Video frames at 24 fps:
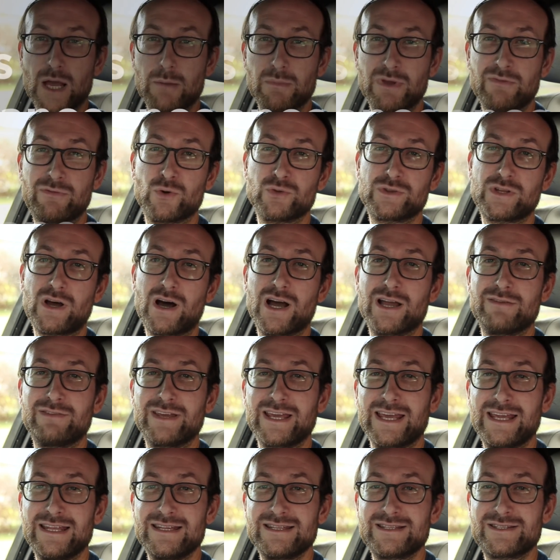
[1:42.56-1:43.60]
Before
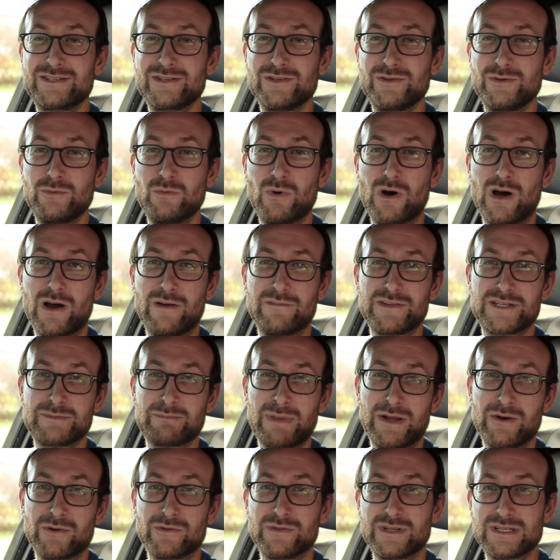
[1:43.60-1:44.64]
diving into what I've
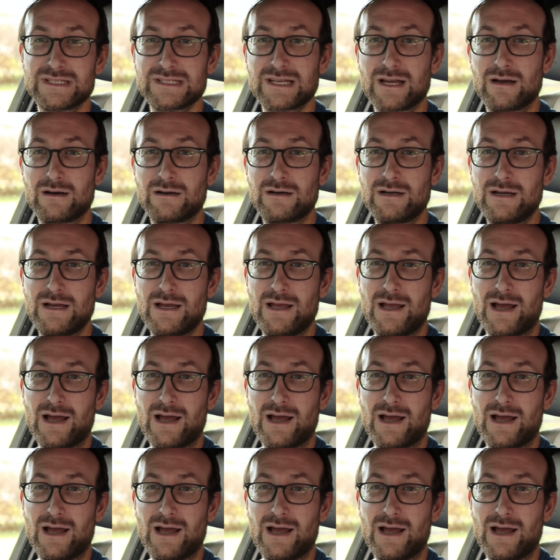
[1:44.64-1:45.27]
spent on this car,